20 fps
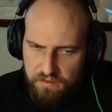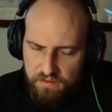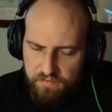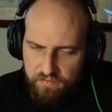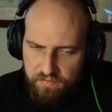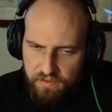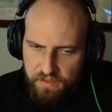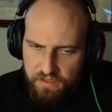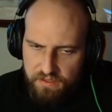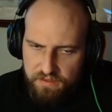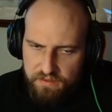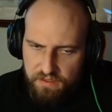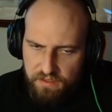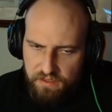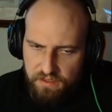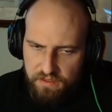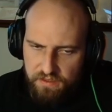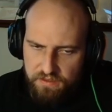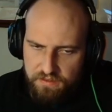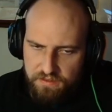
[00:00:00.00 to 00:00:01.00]
If knight
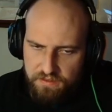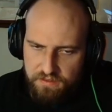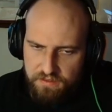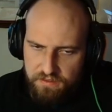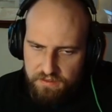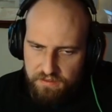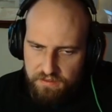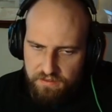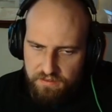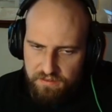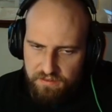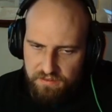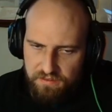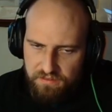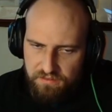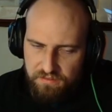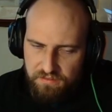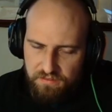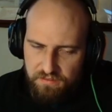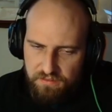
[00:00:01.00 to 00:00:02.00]
takes,
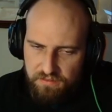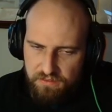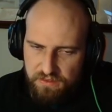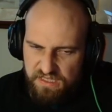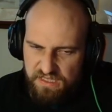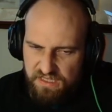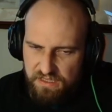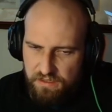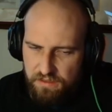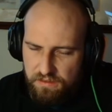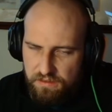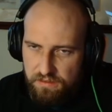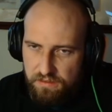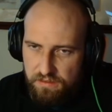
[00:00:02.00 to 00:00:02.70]
really?